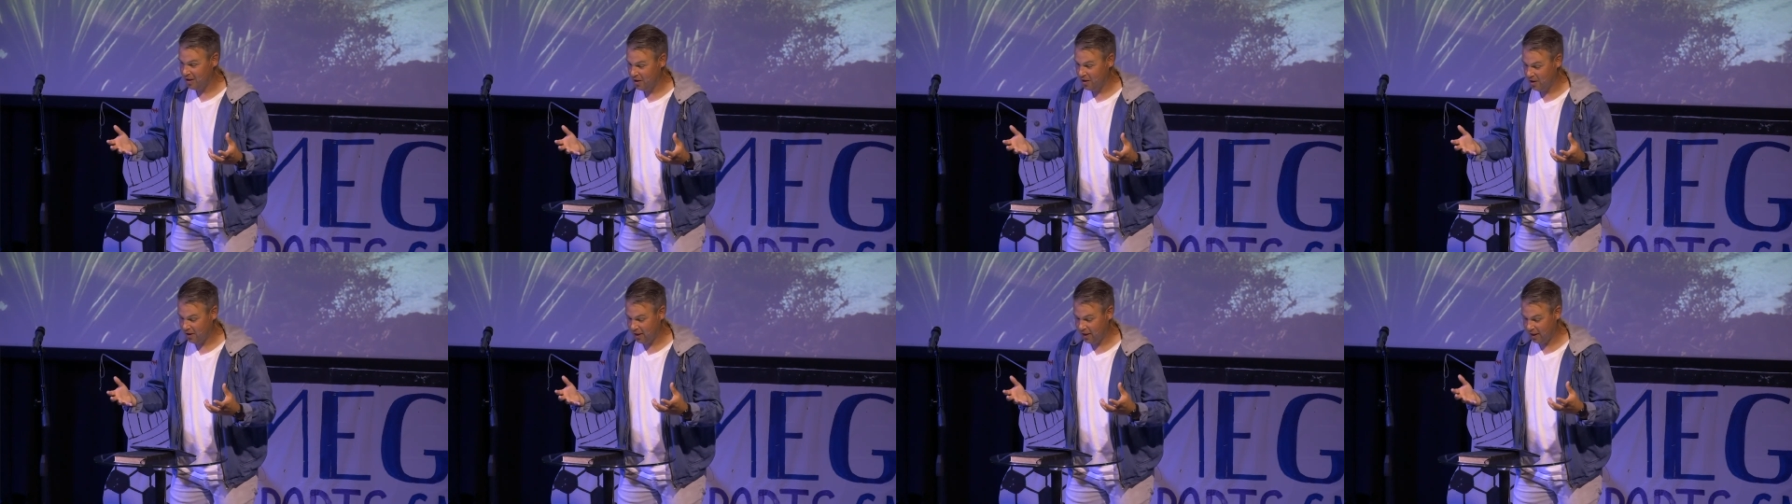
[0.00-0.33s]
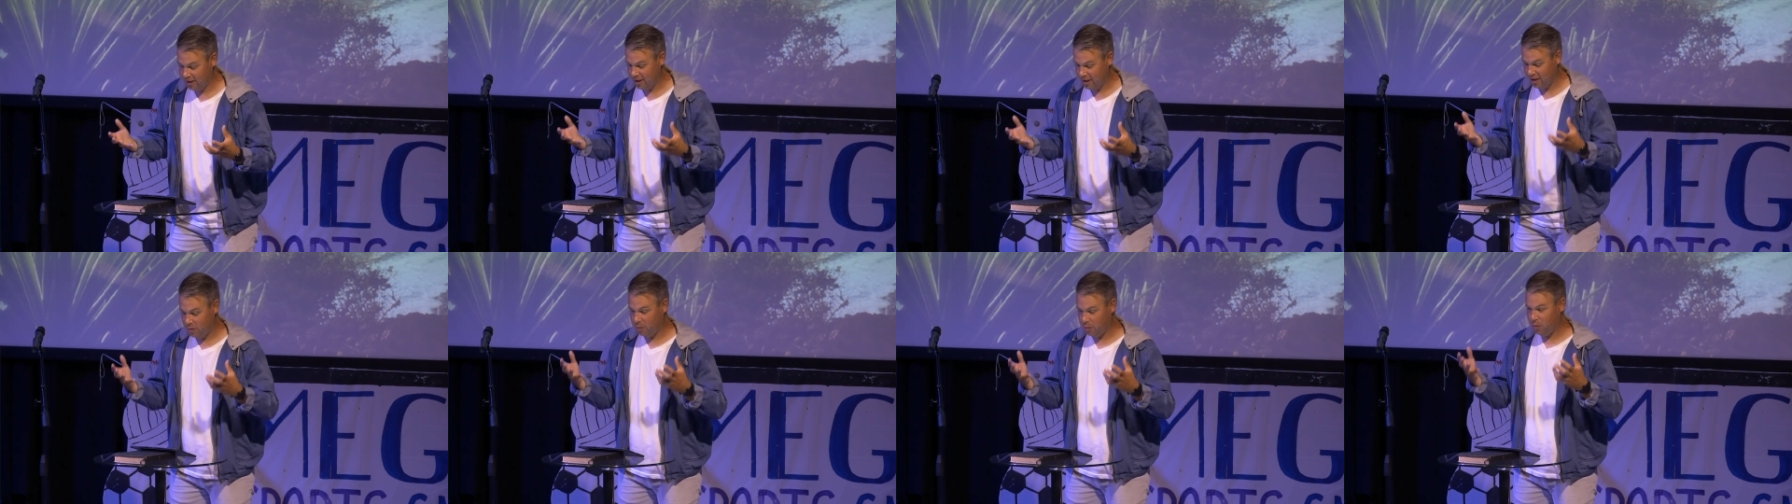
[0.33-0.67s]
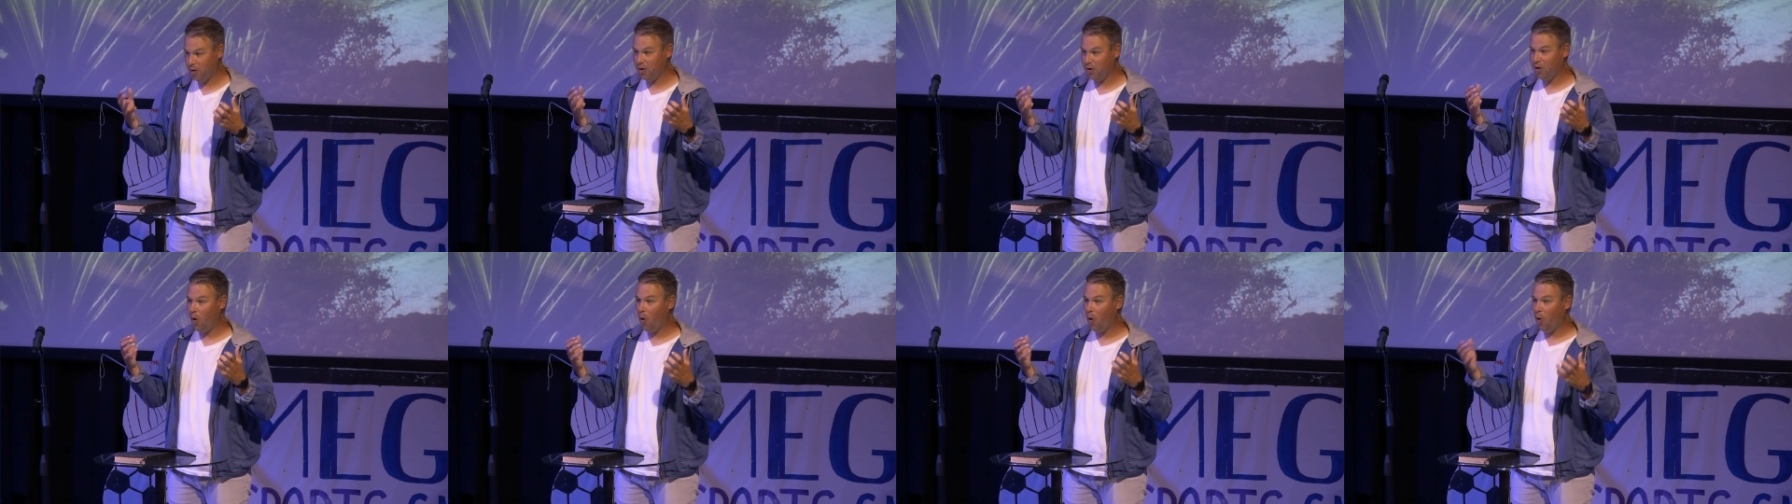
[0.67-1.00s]
or that this
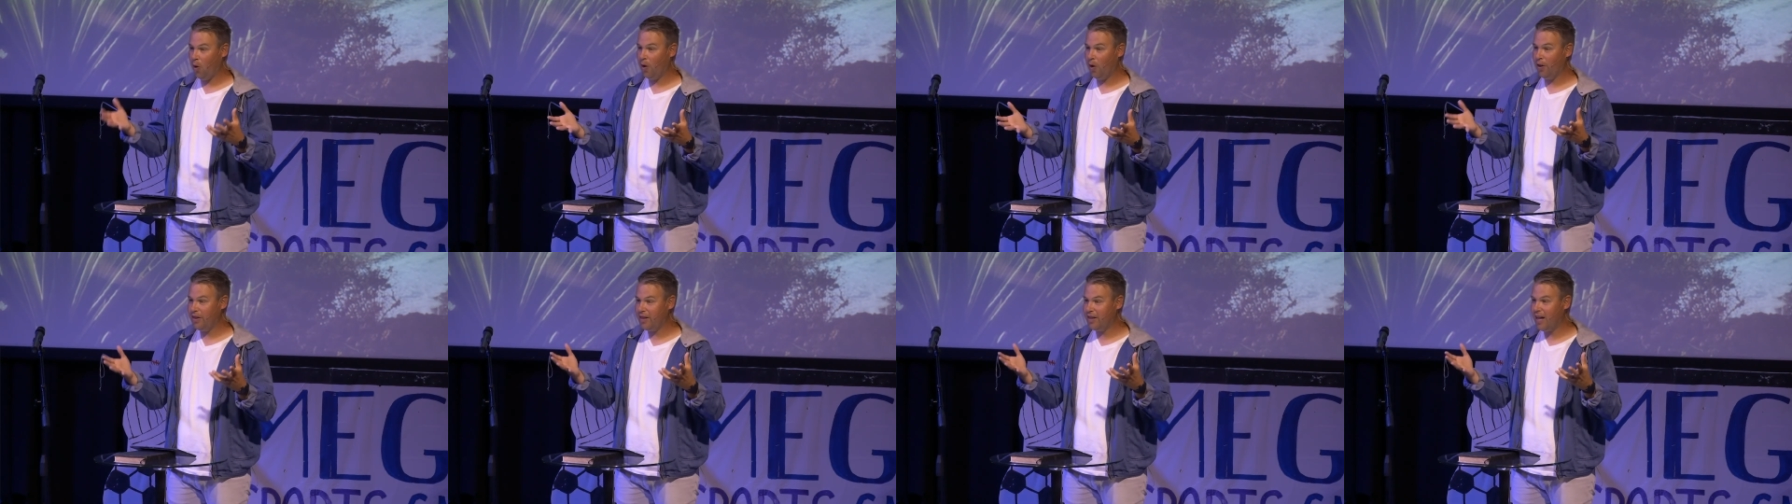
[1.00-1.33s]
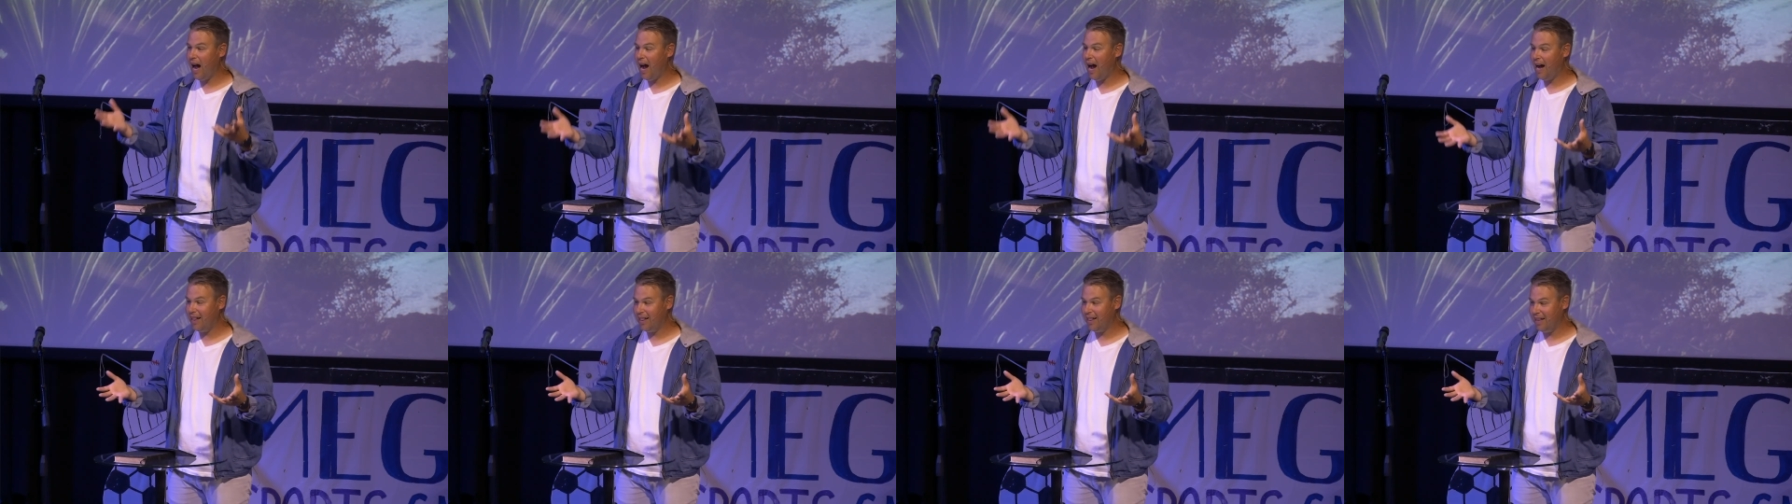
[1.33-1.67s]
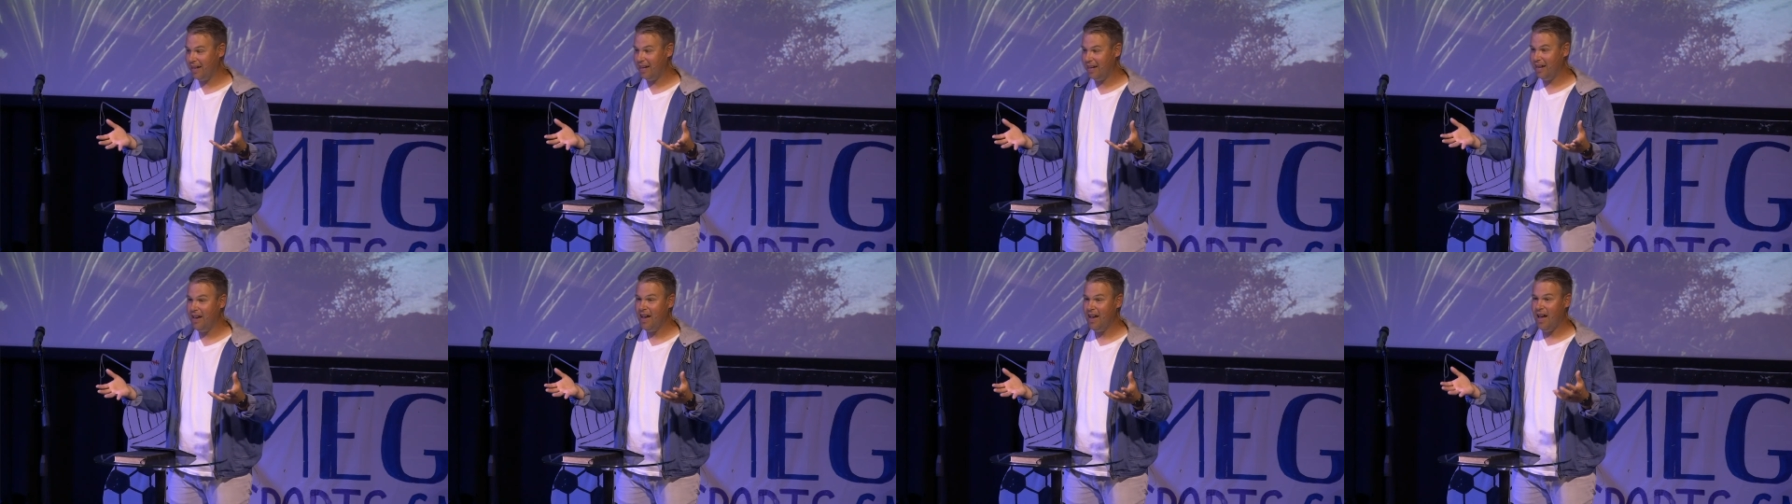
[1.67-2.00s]
world holds
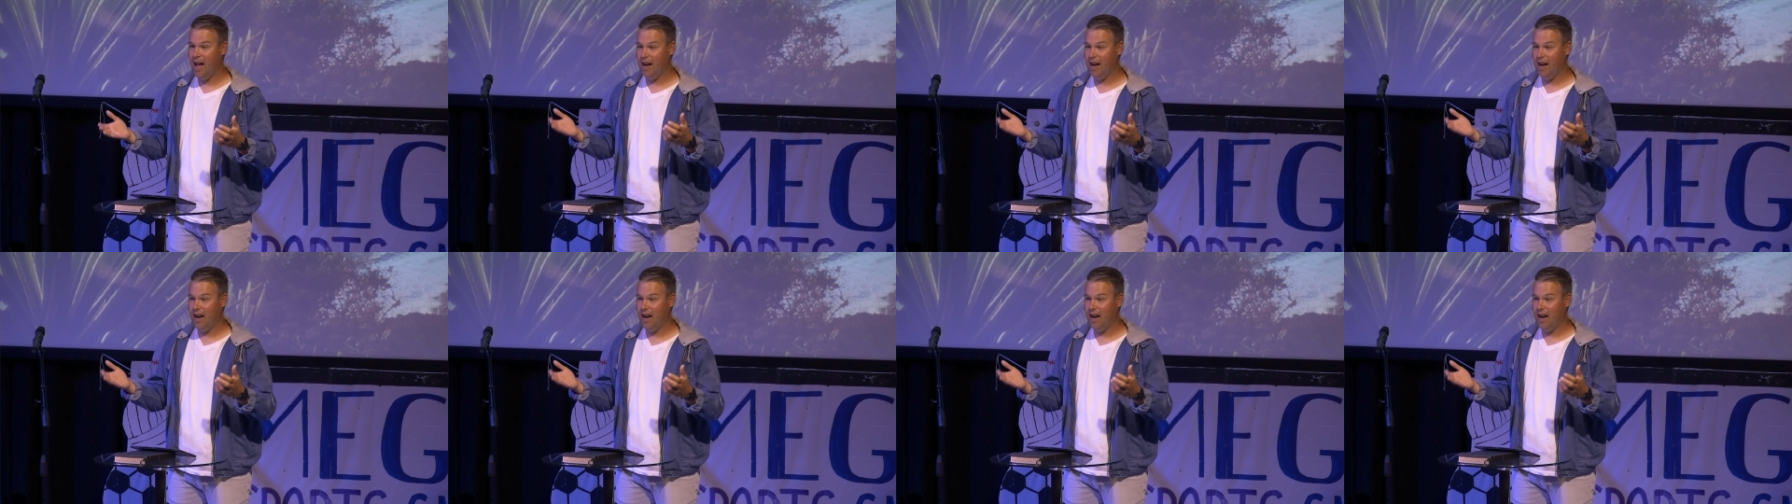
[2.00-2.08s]
highly.